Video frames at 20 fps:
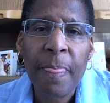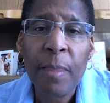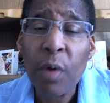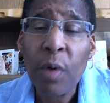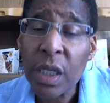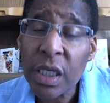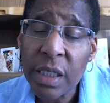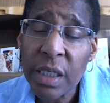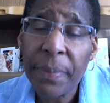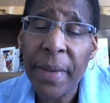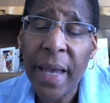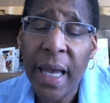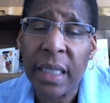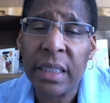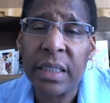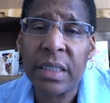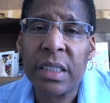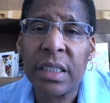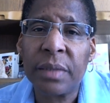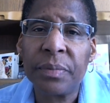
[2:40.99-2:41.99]
Well, it
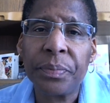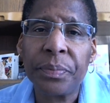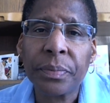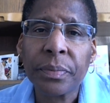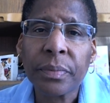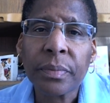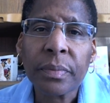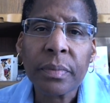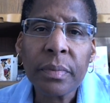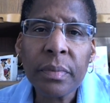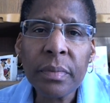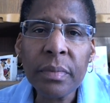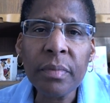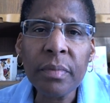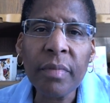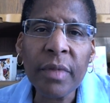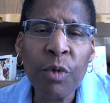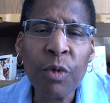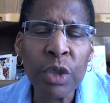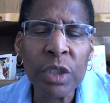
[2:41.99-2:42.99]
depends,
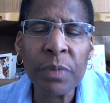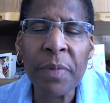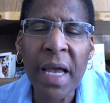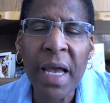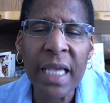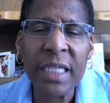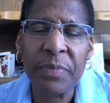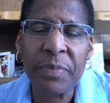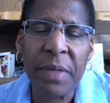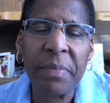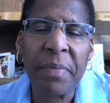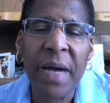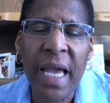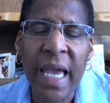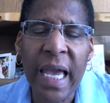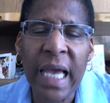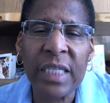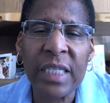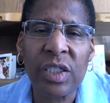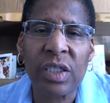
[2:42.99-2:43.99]
has been my
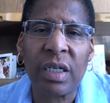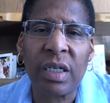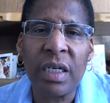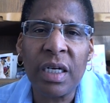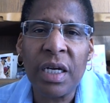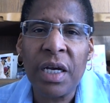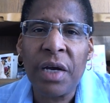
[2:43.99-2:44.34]
answer.